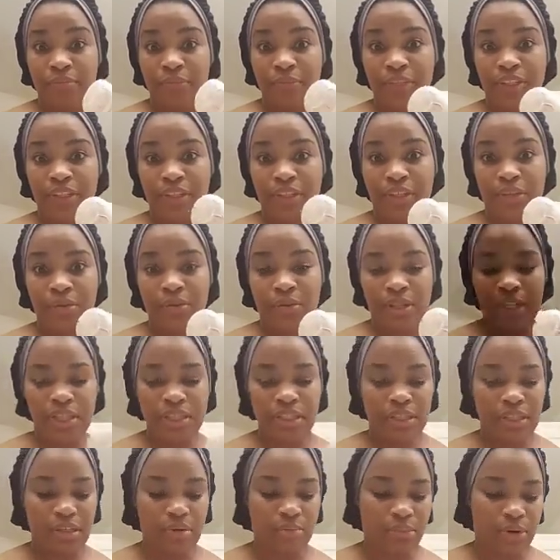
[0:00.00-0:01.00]
little
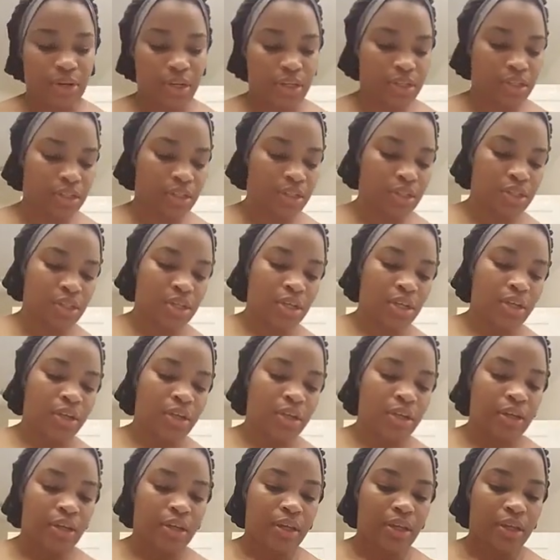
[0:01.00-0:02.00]
cleansing brush.
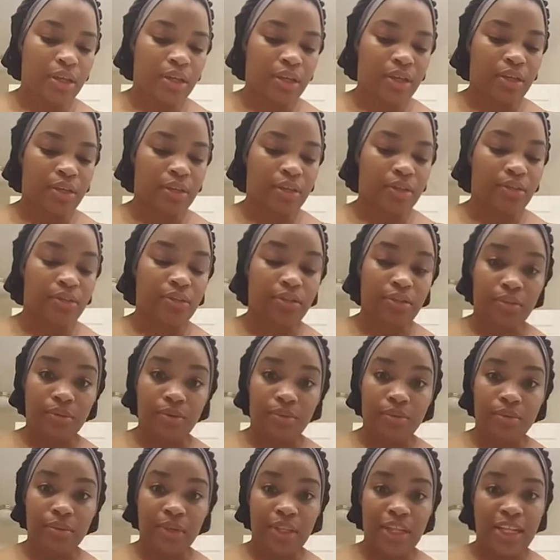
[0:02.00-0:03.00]
And
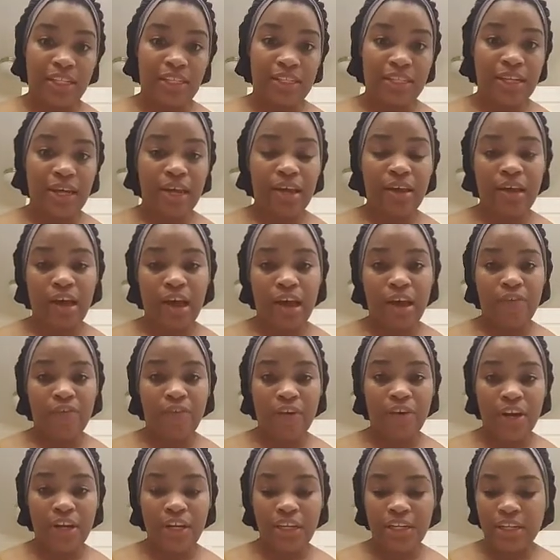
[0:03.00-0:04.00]
so that's that. I've
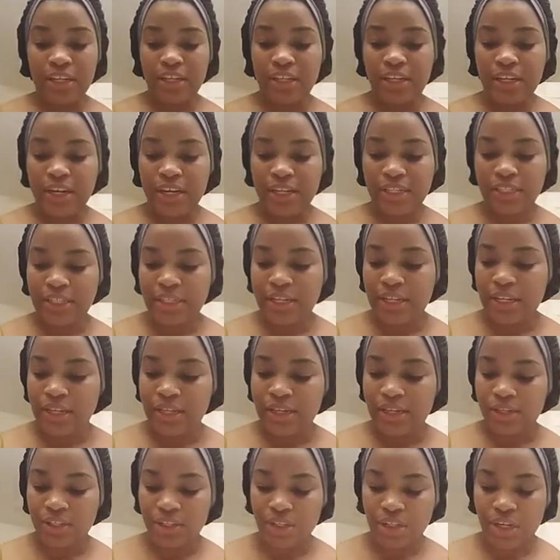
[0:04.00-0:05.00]
already done that. I did that in
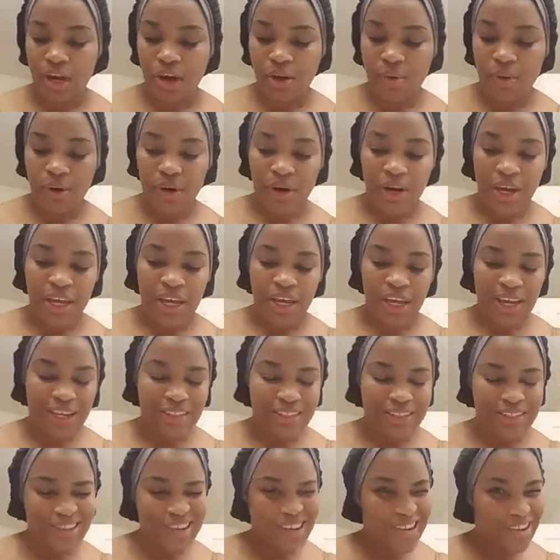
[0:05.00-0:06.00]
the shower.
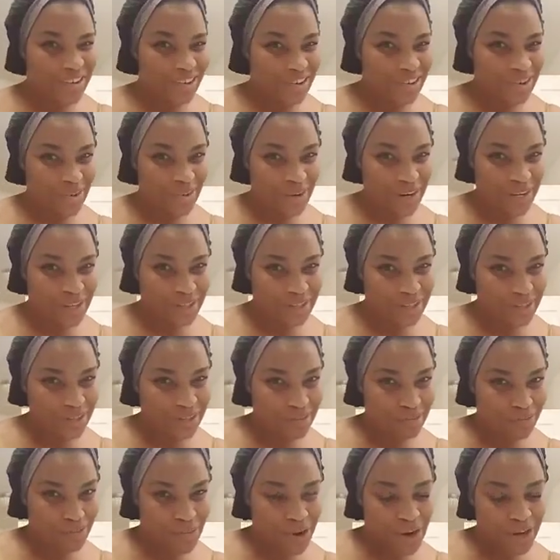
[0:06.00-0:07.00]
It's not great to
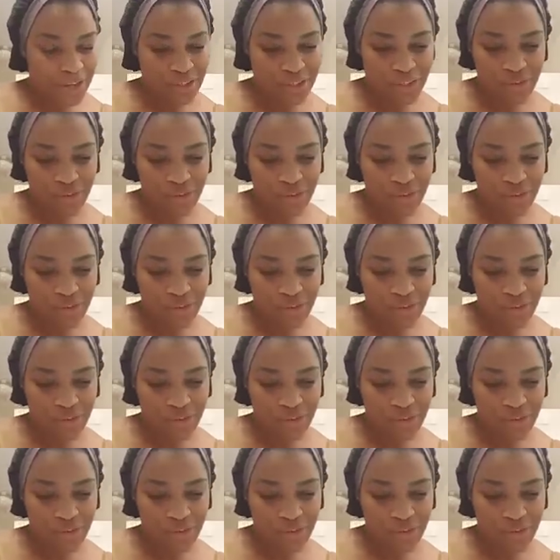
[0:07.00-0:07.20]
wash your